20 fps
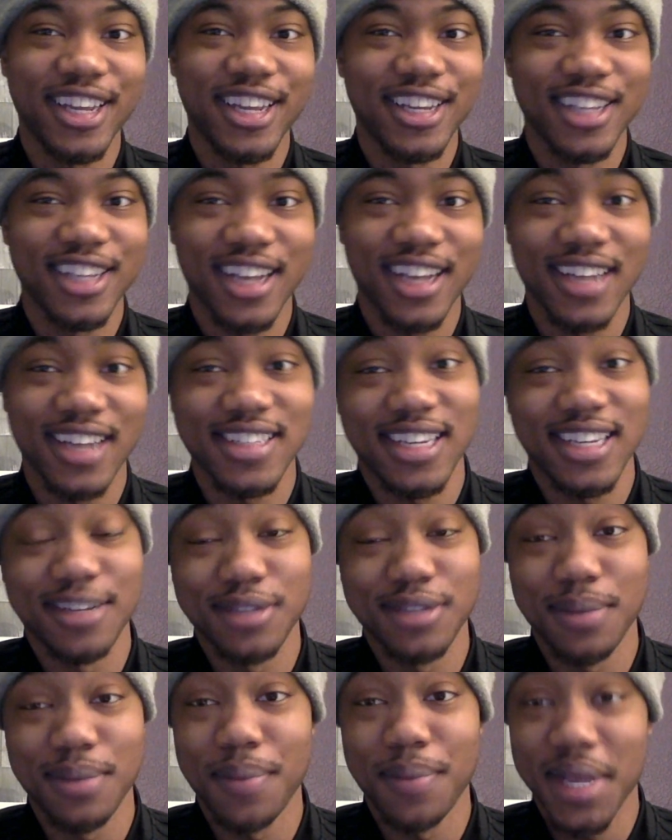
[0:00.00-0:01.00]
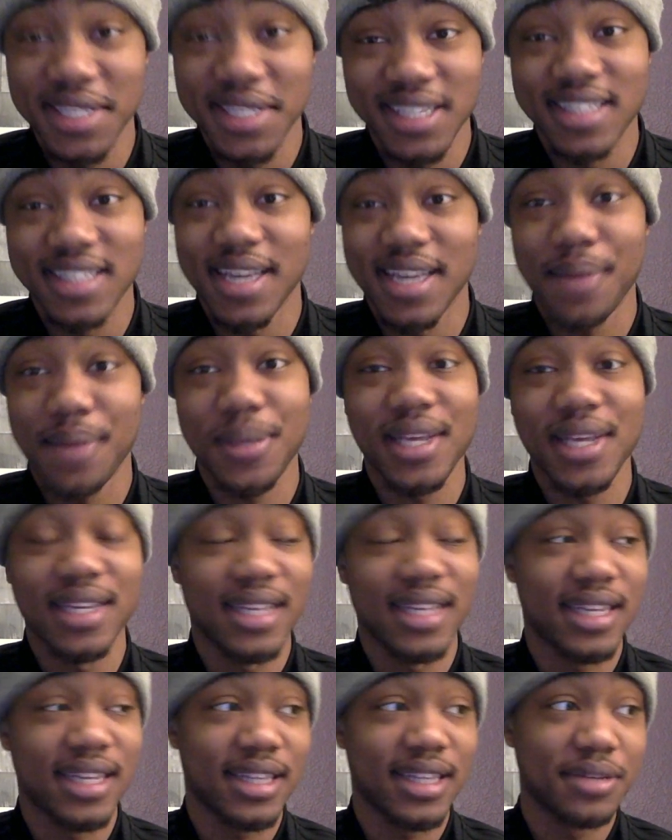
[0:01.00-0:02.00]
And then, like I said, it was an amazing top 8.
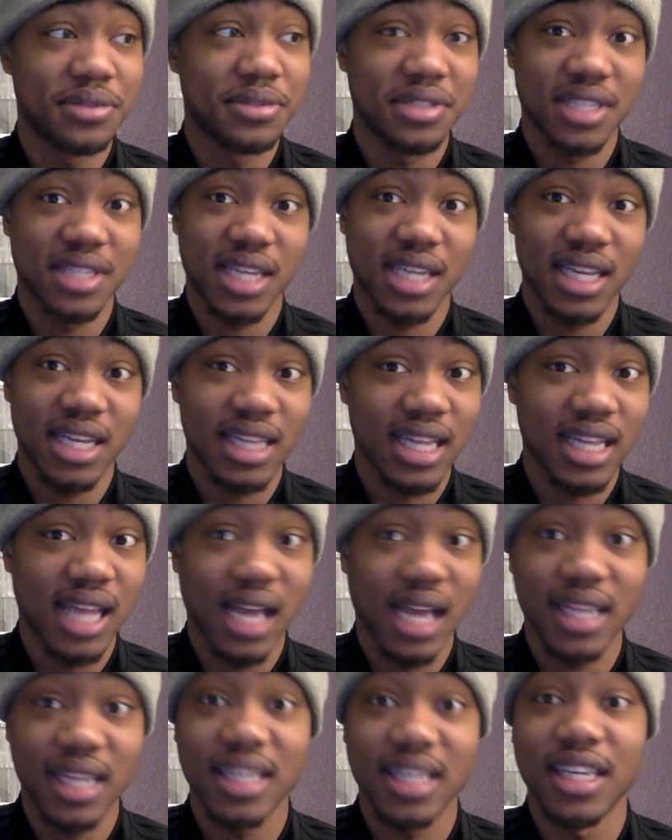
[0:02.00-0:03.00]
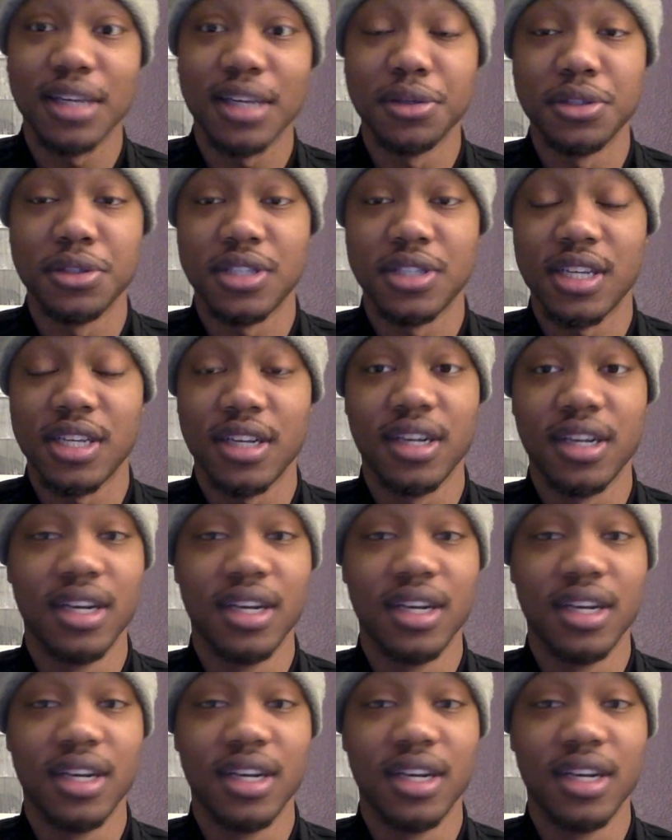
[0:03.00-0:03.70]
Like there was a lot of killers there.